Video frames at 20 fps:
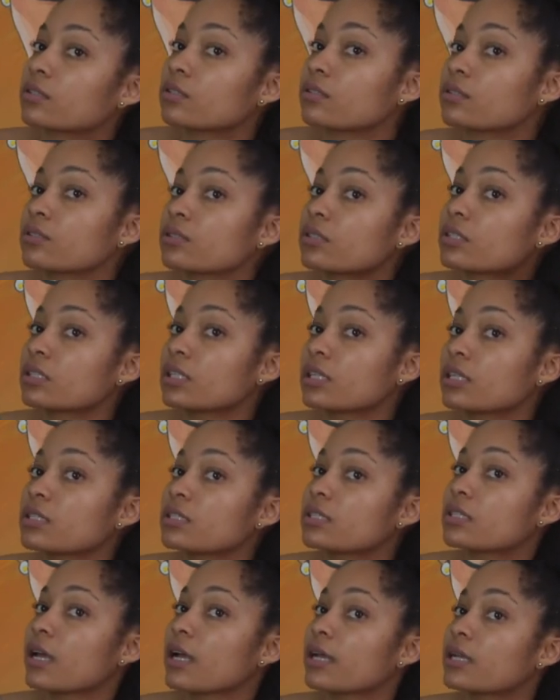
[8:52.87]
So you see,
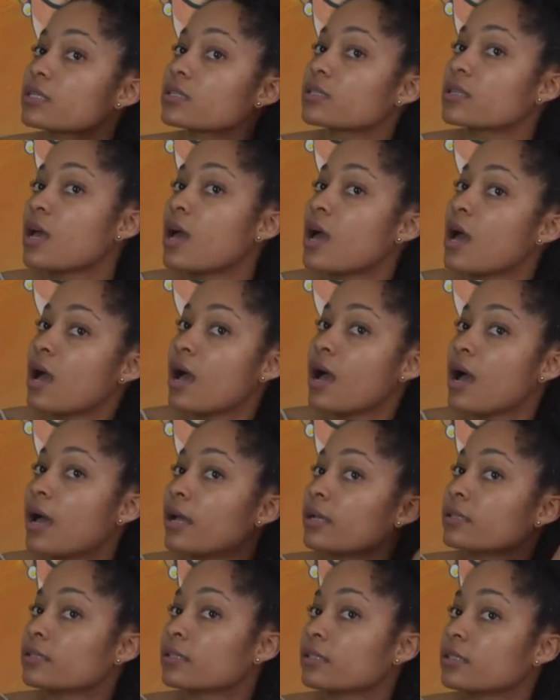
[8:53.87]
it's nice
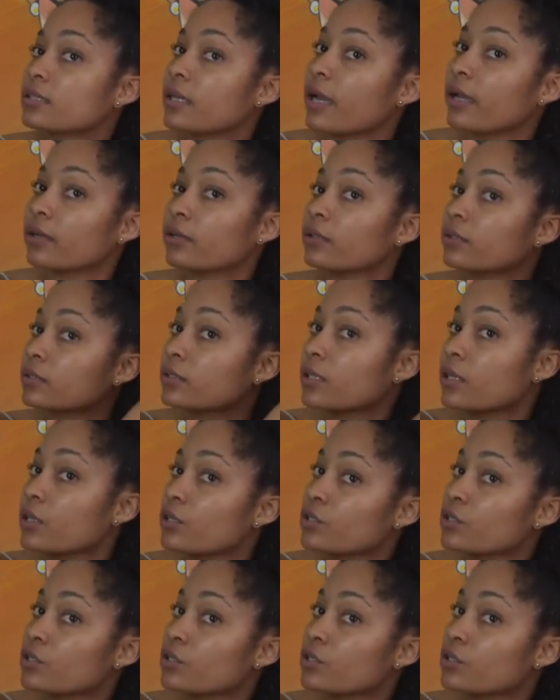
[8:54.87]
and detangled.